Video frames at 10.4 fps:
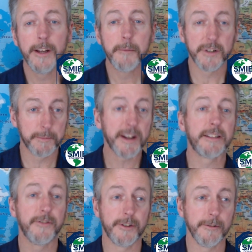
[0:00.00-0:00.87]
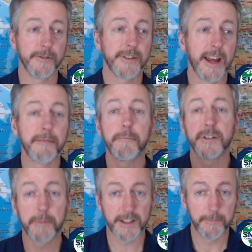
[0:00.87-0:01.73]
prospective students and
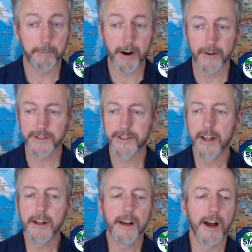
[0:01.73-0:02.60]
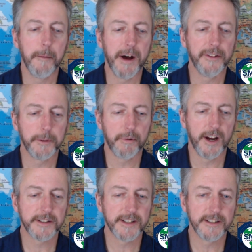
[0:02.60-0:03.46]
prospective parents about the
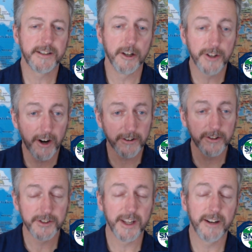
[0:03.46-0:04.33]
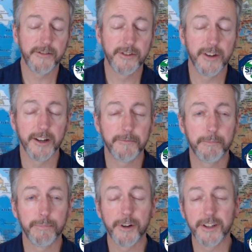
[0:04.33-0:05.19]
process. So the articles that I've
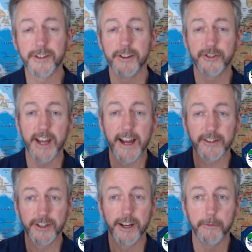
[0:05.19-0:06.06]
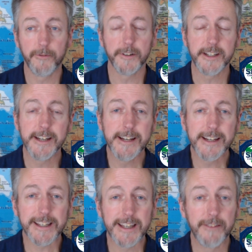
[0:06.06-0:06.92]
put into the chat should hopefully
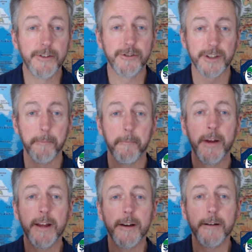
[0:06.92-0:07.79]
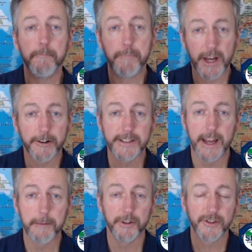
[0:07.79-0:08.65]
give you some better
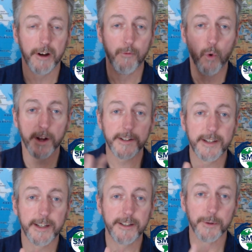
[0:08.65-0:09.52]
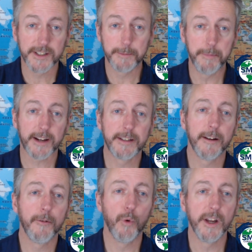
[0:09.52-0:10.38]
examples of what to expect
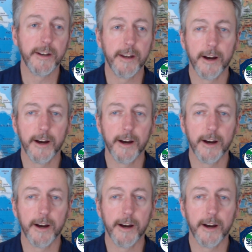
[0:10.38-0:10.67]
when